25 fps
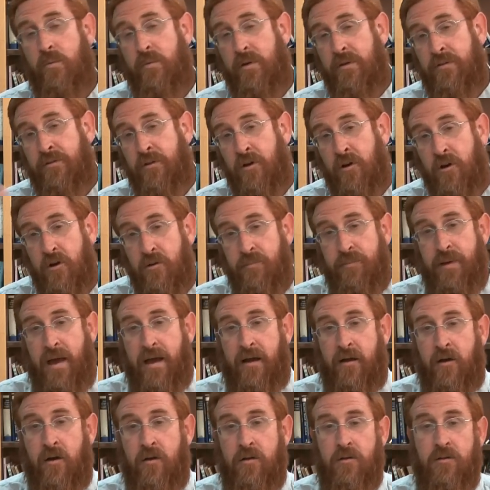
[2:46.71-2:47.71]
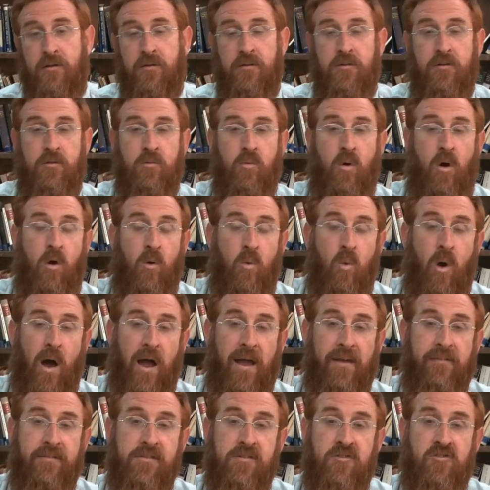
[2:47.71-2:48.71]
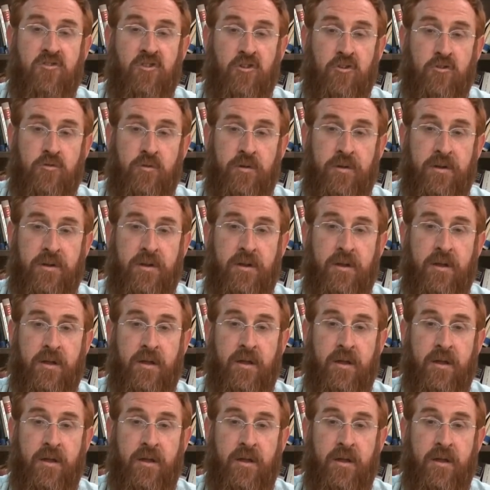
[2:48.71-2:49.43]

return back to our wives, children,